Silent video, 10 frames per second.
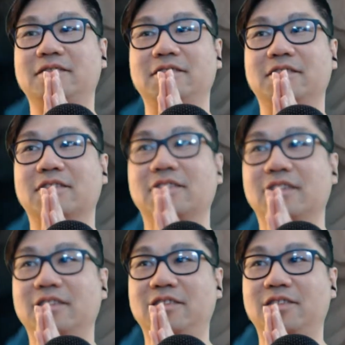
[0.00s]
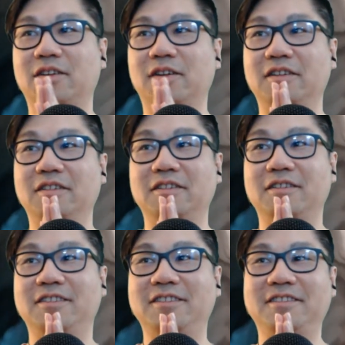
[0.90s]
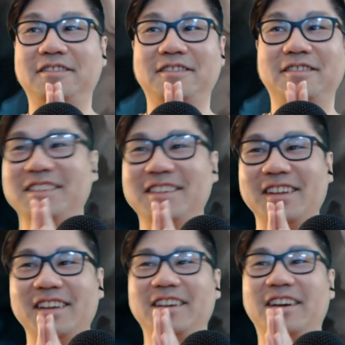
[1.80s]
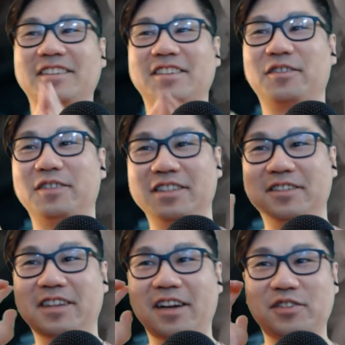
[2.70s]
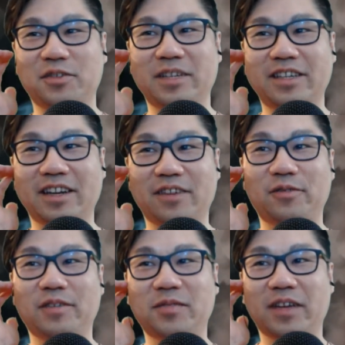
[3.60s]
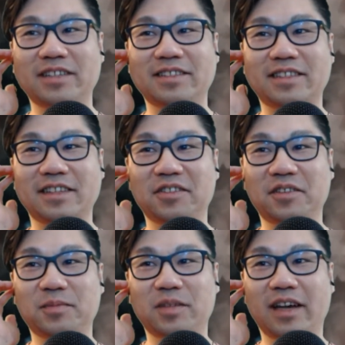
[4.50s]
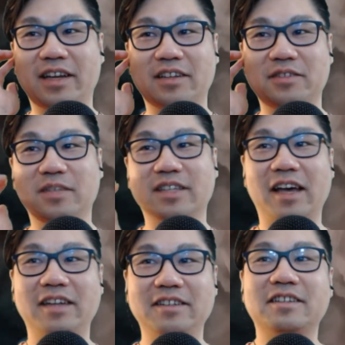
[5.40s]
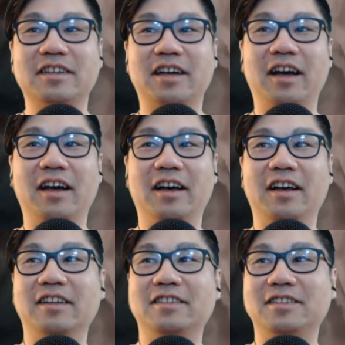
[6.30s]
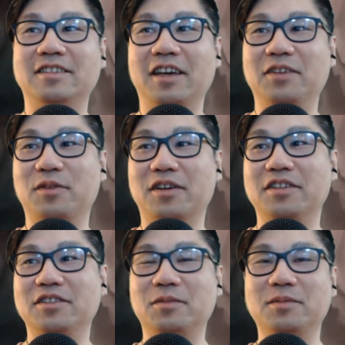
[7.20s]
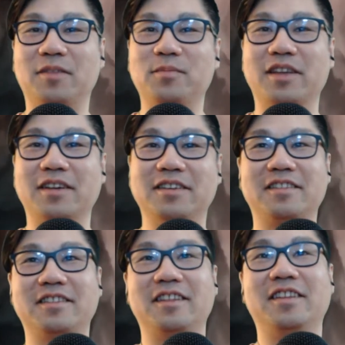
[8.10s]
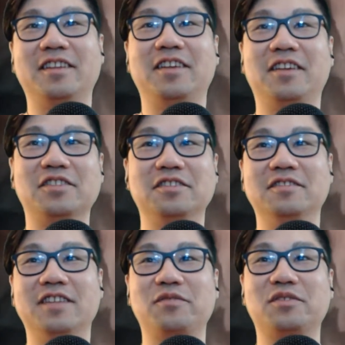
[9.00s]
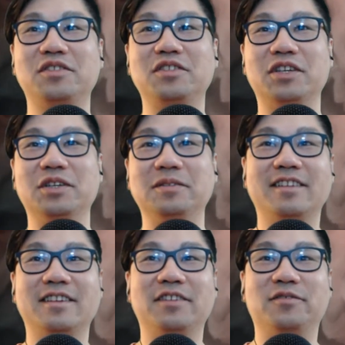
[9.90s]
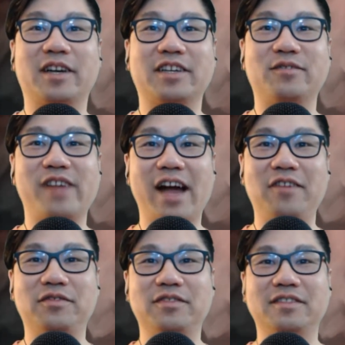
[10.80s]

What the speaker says: Let's get started. How's everyone doing? How was your weekend, everyone? If I didn't see you, I hope you had a good weekend. Today we're gonna do something that they tell you never to do in Wreck-It Ralph,